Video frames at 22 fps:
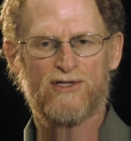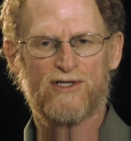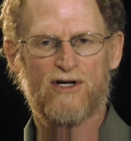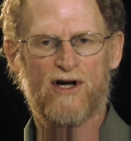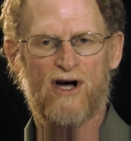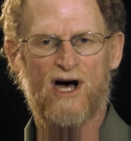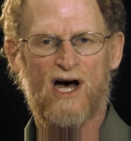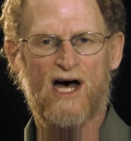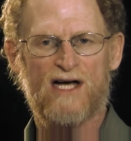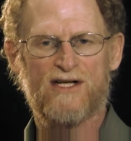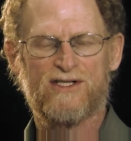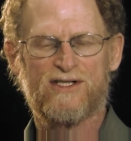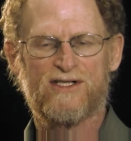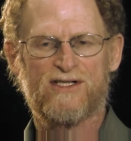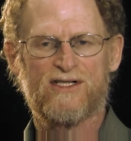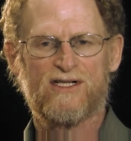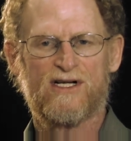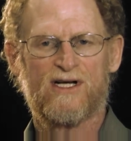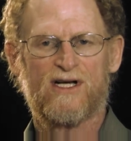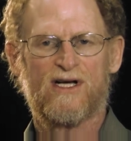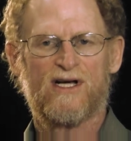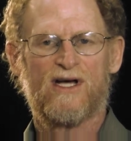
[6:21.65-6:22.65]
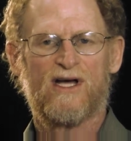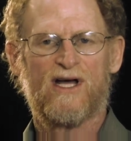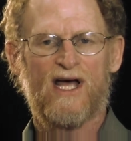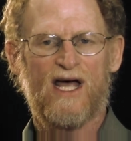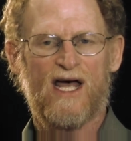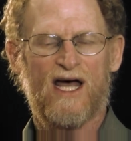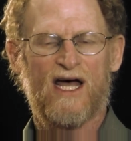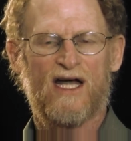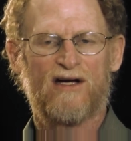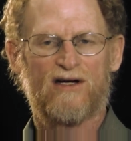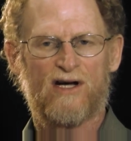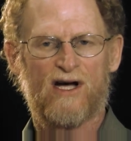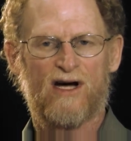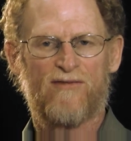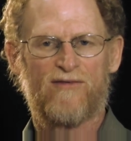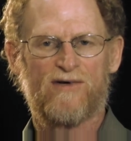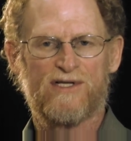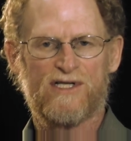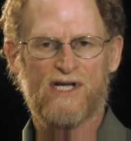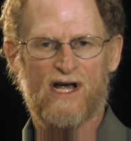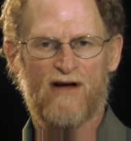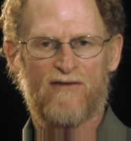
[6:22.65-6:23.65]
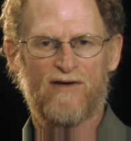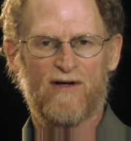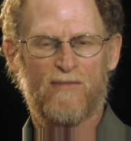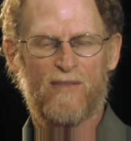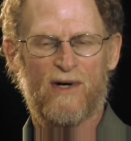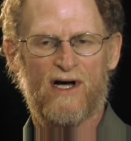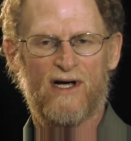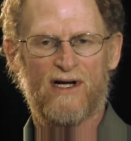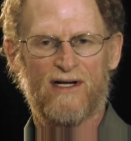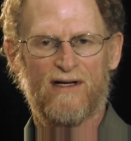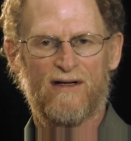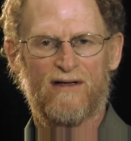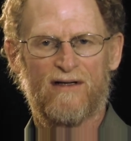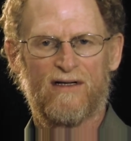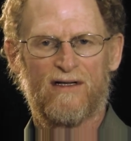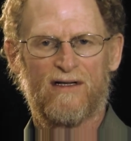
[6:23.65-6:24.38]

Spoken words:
costs and covers everybody.